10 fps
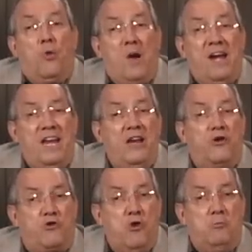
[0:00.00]

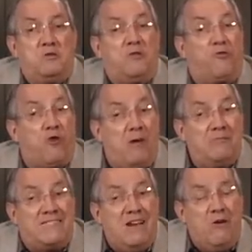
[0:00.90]
Iranian troops
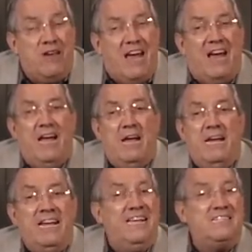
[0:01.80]
from Syria
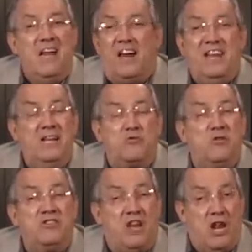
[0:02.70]
is not
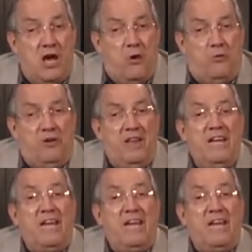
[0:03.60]
Israel's alone.